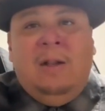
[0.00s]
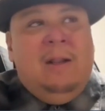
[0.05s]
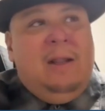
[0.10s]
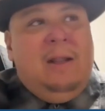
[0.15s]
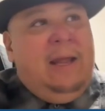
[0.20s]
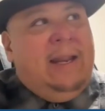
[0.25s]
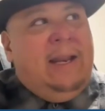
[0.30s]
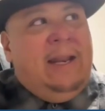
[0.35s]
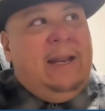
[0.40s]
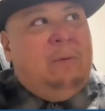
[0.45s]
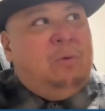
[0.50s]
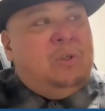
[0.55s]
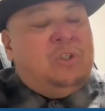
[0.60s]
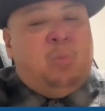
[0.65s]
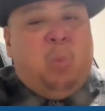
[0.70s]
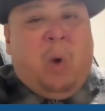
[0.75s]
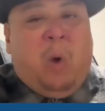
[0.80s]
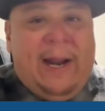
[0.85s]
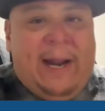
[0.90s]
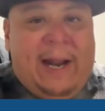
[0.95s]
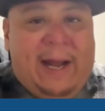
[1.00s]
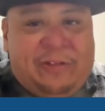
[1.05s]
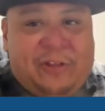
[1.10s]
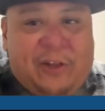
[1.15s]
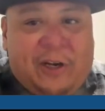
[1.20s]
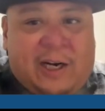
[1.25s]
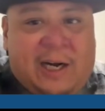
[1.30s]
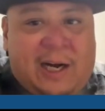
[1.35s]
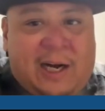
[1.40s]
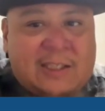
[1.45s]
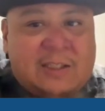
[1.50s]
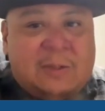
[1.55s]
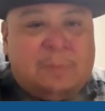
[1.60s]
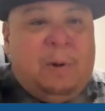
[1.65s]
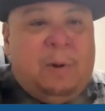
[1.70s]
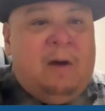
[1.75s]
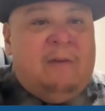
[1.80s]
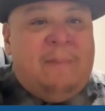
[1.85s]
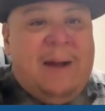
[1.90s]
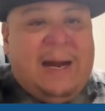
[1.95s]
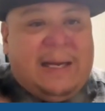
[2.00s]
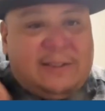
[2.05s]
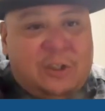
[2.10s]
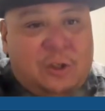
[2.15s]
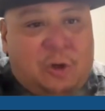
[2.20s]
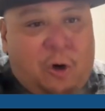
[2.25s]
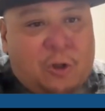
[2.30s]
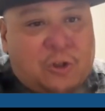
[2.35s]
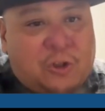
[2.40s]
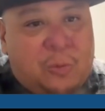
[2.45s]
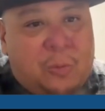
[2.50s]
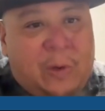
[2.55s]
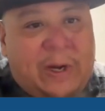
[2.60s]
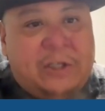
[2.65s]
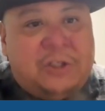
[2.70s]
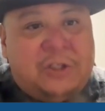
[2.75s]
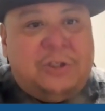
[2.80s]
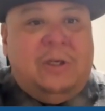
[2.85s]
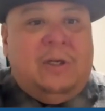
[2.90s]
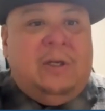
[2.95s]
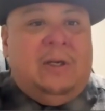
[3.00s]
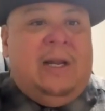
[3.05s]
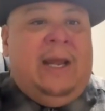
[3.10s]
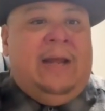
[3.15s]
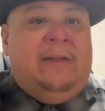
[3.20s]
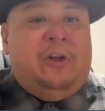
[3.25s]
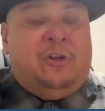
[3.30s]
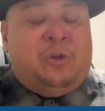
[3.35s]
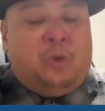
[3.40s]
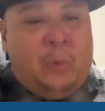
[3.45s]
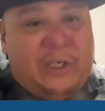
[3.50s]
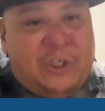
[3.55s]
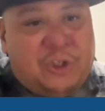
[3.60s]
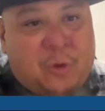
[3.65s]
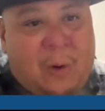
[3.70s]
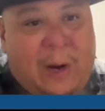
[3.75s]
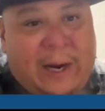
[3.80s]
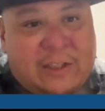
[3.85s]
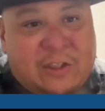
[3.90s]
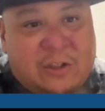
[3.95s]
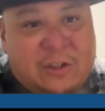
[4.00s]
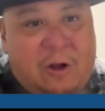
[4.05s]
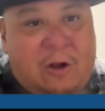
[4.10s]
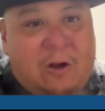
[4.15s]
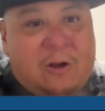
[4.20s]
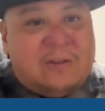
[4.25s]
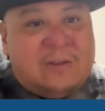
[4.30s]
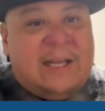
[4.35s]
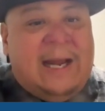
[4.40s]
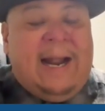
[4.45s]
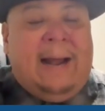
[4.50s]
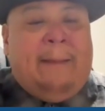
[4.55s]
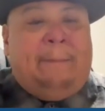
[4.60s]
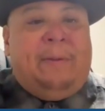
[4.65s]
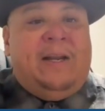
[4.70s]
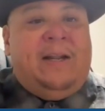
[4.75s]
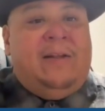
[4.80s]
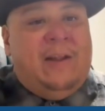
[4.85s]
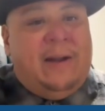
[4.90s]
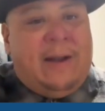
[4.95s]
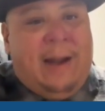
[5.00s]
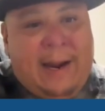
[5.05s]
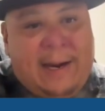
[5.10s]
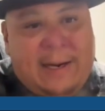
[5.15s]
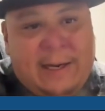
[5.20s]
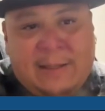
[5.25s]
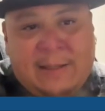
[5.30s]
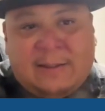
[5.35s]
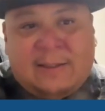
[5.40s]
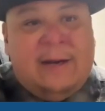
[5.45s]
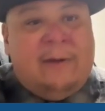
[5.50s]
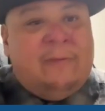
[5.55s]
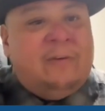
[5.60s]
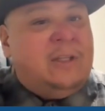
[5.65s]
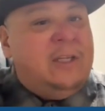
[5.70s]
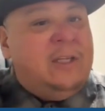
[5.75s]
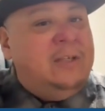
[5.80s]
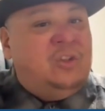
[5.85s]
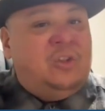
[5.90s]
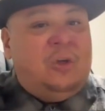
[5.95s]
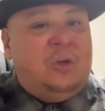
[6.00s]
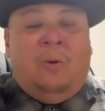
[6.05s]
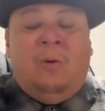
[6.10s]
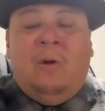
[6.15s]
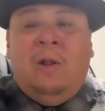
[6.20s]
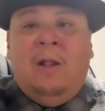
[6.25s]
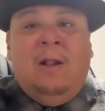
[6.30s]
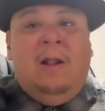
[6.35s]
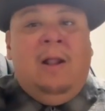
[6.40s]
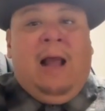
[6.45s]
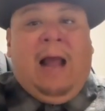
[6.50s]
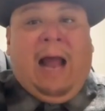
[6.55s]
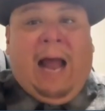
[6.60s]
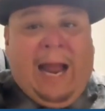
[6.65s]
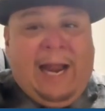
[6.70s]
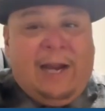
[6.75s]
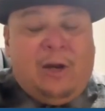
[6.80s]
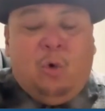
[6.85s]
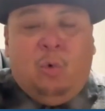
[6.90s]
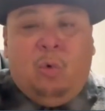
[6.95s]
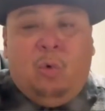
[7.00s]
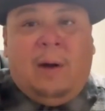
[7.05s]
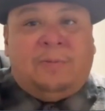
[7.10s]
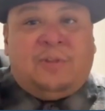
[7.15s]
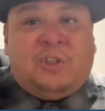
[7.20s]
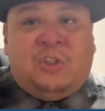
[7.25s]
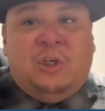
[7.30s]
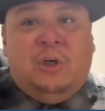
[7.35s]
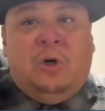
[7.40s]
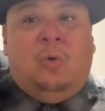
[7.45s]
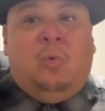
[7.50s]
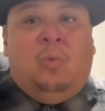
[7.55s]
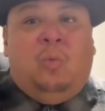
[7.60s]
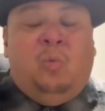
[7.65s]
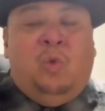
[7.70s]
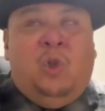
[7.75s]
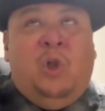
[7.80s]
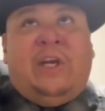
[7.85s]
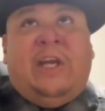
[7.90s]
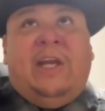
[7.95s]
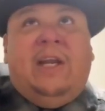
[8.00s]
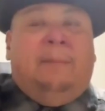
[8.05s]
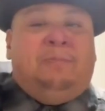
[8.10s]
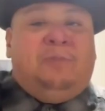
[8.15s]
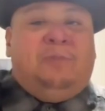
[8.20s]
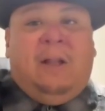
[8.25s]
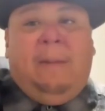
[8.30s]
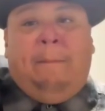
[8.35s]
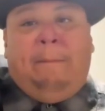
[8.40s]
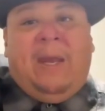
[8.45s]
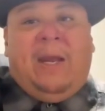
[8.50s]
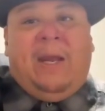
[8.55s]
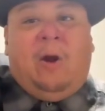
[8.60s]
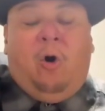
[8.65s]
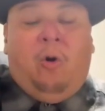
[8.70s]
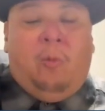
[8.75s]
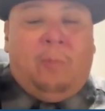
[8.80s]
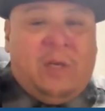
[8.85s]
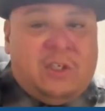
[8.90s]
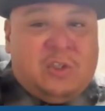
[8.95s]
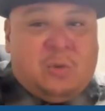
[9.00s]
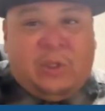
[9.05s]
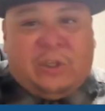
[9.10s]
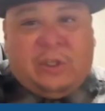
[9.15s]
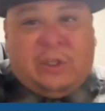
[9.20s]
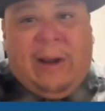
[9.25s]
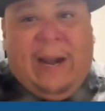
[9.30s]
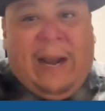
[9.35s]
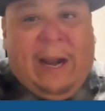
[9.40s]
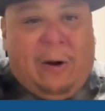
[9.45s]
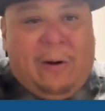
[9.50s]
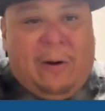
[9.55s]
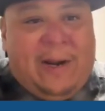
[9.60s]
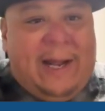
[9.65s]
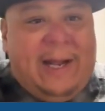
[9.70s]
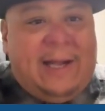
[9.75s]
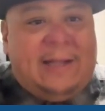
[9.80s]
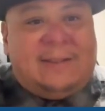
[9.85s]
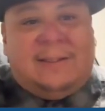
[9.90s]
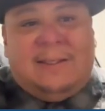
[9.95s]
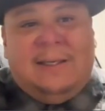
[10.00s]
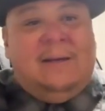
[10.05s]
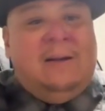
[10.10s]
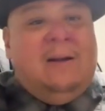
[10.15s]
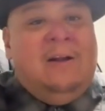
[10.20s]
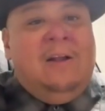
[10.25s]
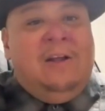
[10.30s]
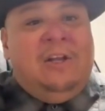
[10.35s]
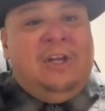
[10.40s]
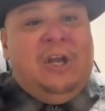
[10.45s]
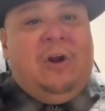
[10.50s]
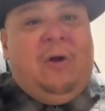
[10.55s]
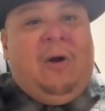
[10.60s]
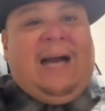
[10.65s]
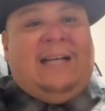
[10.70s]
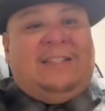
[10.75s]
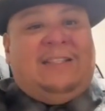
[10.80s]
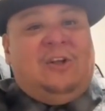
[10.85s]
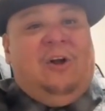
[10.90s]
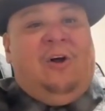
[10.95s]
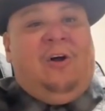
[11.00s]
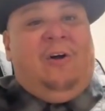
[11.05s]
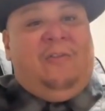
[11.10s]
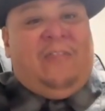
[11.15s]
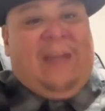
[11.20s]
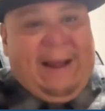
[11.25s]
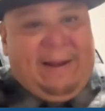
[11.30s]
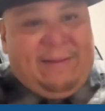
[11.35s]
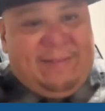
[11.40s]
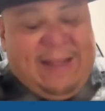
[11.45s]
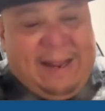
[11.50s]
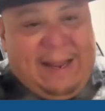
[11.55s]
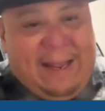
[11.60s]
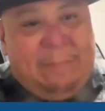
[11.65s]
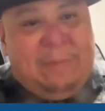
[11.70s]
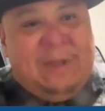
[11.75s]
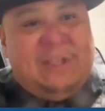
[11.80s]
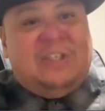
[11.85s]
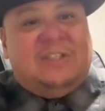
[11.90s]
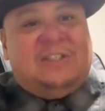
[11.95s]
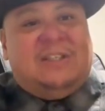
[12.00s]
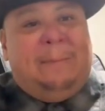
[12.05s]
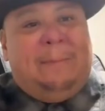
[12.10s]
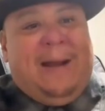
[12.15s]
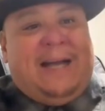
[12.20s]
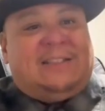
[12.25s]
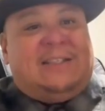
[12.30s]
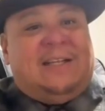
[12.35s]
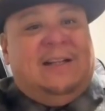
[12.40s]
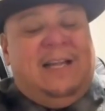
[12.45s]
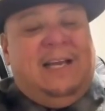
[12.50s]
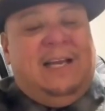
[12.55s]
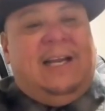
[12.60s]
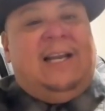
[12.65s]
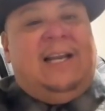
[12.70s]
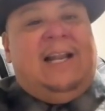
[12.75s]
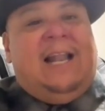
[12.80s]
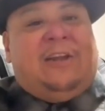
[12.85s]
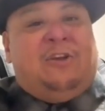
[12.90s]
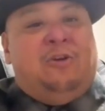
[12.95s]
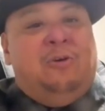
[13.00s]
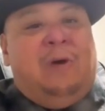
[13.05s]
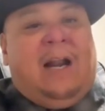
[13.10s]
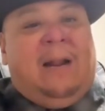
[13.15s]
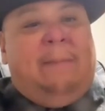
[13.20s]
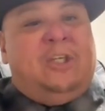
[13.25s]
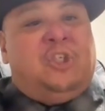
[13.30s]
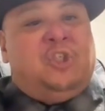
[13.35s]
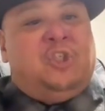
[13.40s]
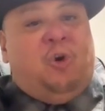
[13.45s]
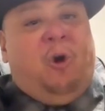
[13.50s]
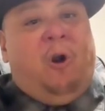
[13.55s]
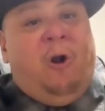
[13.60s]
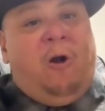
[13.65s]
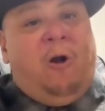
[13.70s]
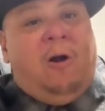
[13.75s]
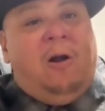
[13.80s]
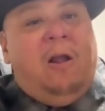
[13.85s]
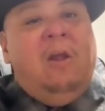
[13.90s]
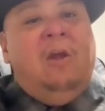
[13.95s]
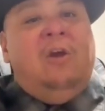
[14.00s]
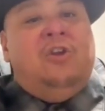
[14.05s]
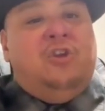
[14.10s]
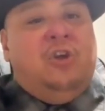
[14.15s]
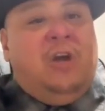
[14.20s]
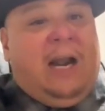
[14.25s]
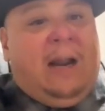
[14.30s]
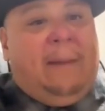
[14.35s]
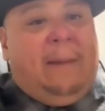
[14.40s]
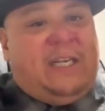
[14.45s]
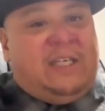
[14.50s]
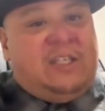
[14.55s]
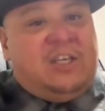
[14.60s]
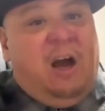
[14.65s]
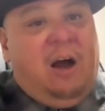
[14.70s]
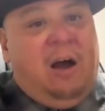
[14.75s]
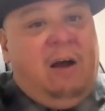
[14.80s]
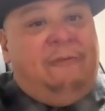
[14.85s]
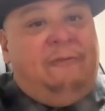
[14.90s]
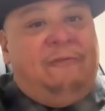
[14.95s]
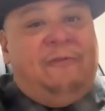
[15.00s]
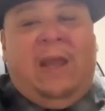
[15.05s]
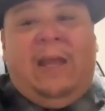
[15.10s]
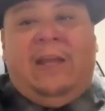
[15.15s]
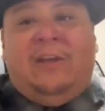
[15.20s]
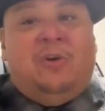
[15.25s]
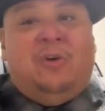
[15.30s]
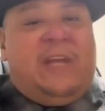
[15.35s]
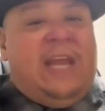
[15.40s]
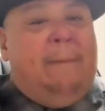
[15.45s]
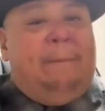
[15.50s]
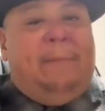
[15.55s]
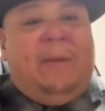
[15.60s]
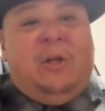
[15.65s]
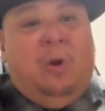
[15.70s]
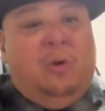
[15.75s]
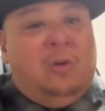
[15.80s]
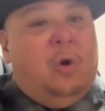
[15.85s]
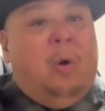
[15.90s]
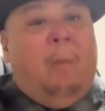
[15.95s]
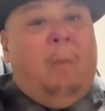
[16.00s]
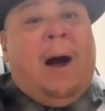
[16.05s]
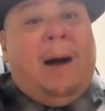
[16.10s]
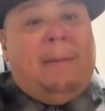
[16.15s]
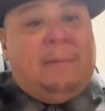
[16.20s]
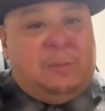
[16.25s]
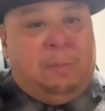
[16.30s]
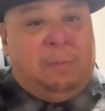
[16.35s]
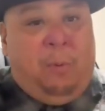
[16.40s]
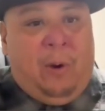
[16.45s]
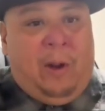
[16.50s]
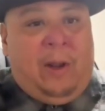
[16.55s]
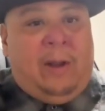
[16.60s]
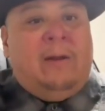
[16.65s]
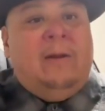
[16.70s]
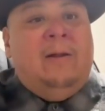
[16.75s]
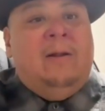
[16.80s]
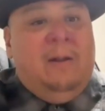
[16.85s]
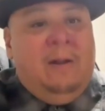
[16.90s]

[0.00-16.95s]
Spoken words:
it was right at the cusp of mass incarceration and the three strikes law that happened in the 90s and everything. So I grew up still looking up to the big homies with their hair nets. And, I saw that images of masculinity, like you got to be strong, you got to be tough, and you can't be no little mama's boy.